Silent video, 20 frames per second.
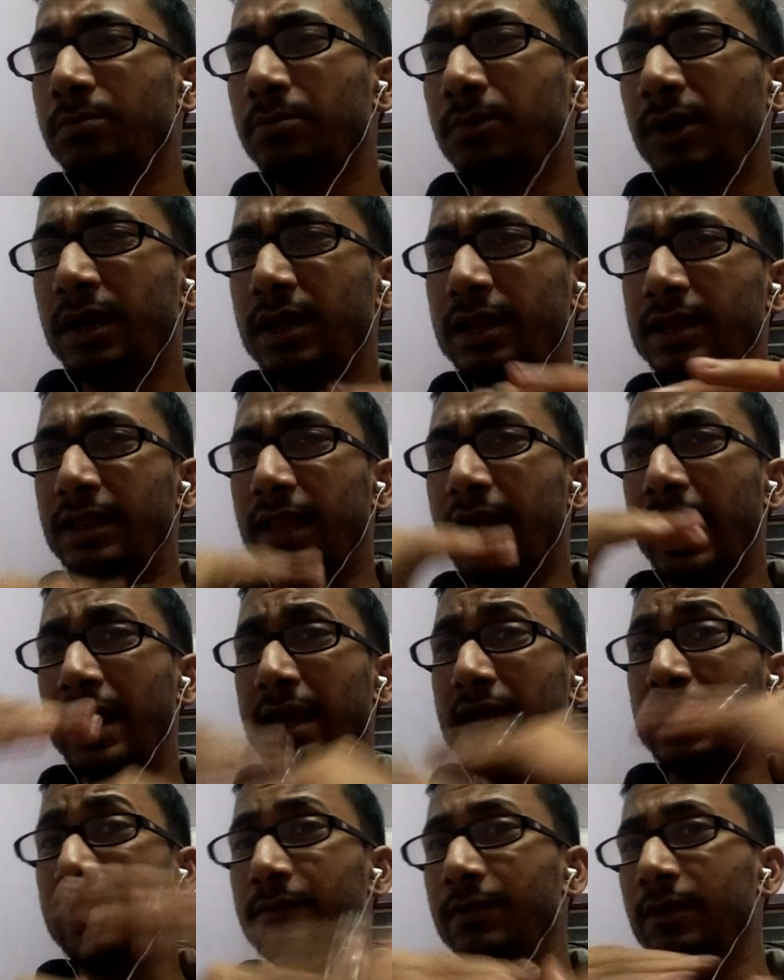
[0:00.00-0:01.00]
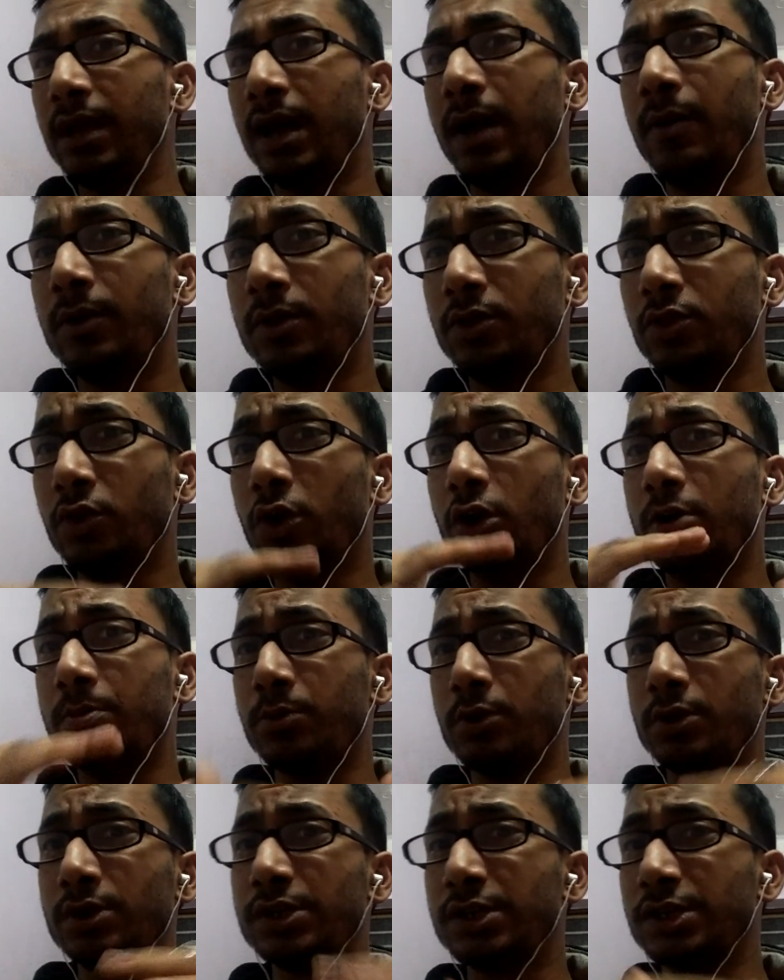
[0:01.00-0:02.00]
But in that level, our thought
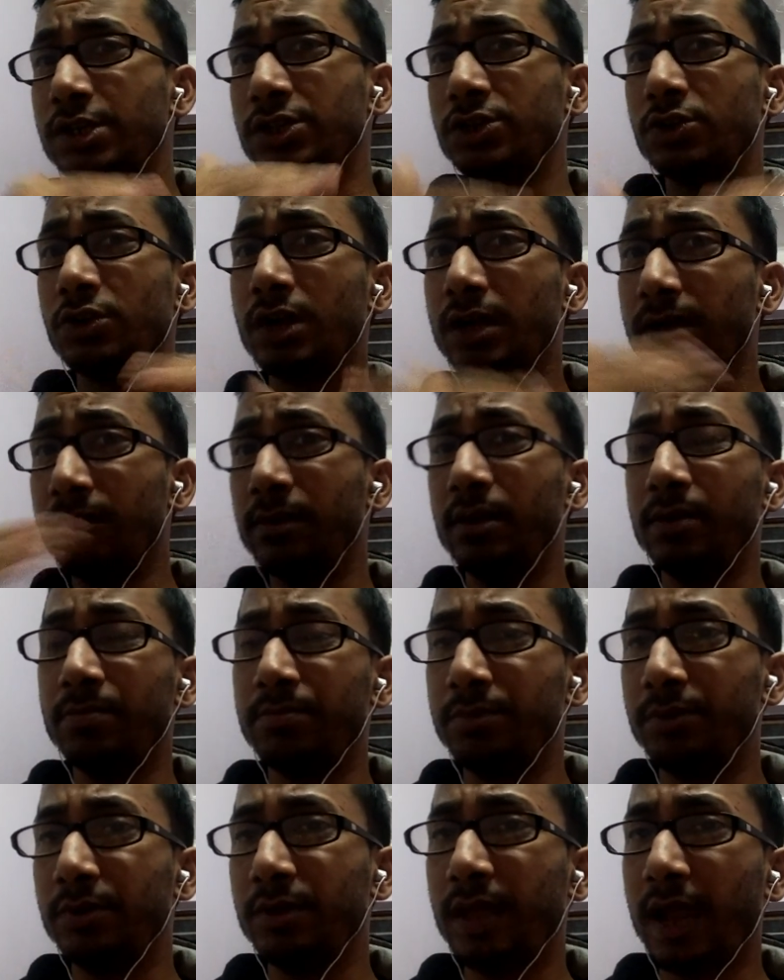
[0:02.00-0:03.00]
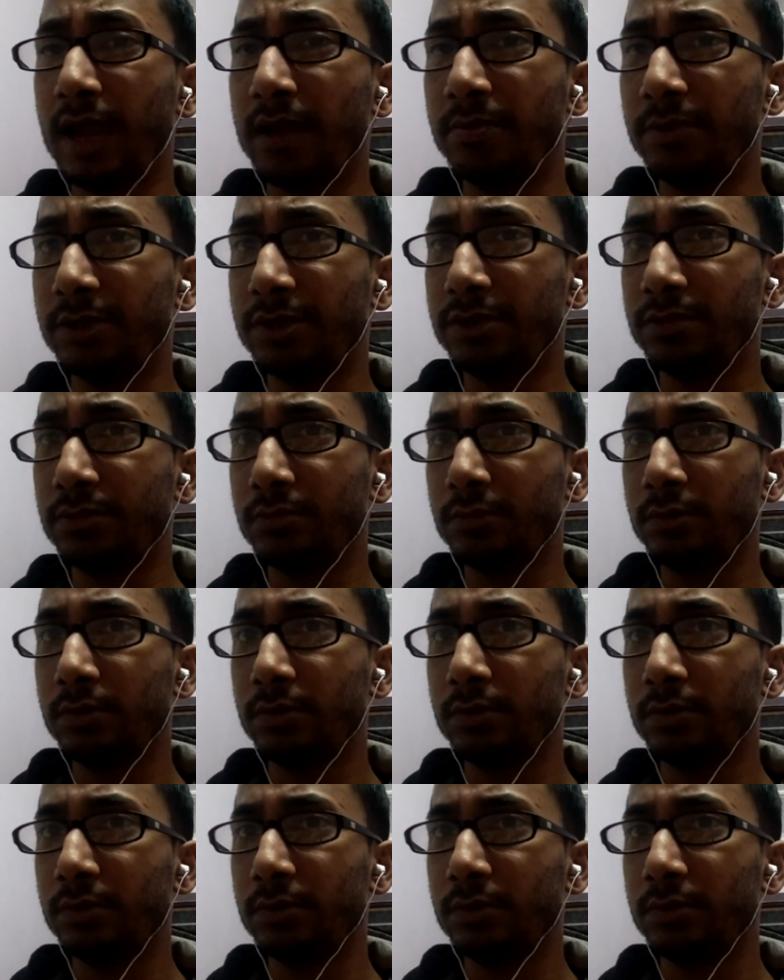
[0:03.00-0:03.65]
process does not develop that much.